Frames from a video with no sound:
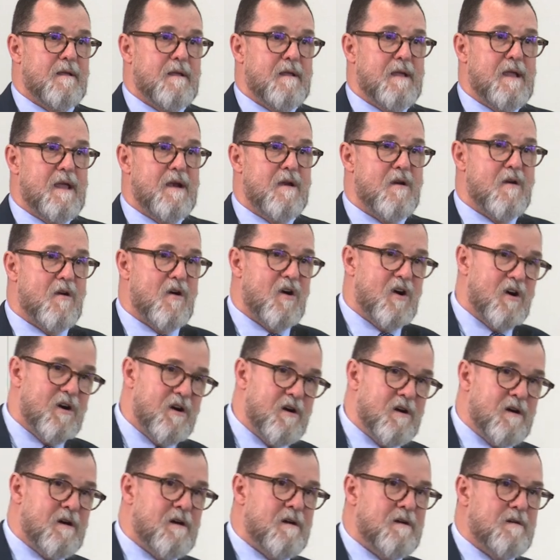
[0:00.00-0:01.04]
and
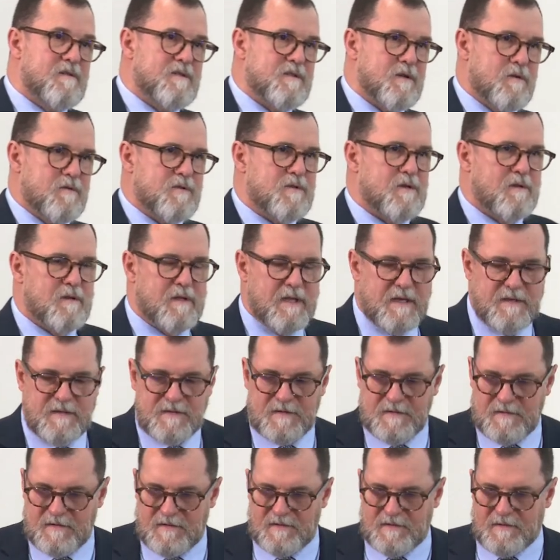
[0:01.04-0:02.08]
earn social
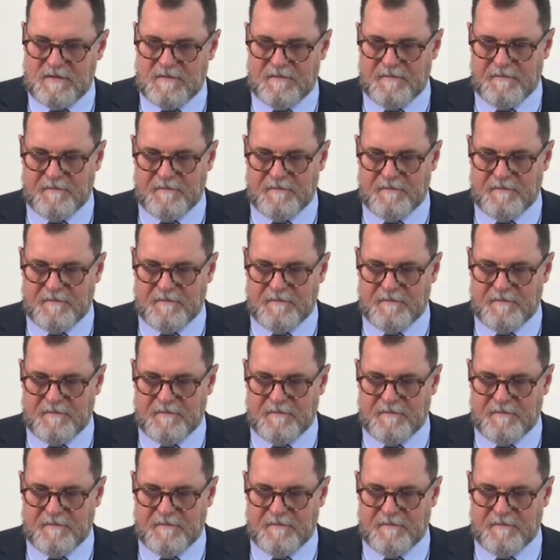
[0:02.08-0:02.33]
license